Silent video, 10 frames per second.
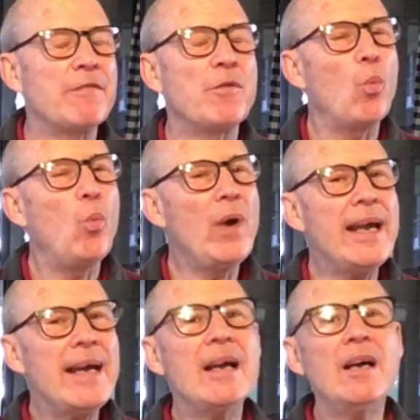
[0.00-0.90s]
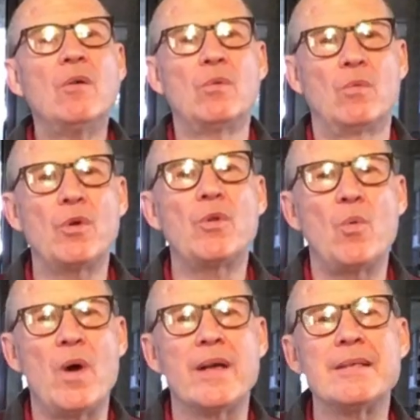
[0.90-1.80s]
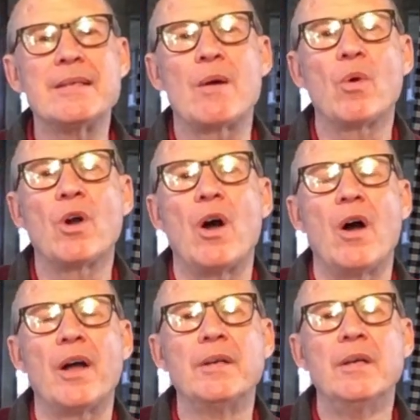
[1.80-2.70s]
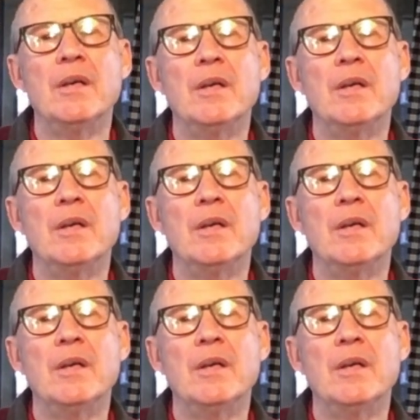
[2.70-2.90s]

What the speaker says: we were the ones that were gone,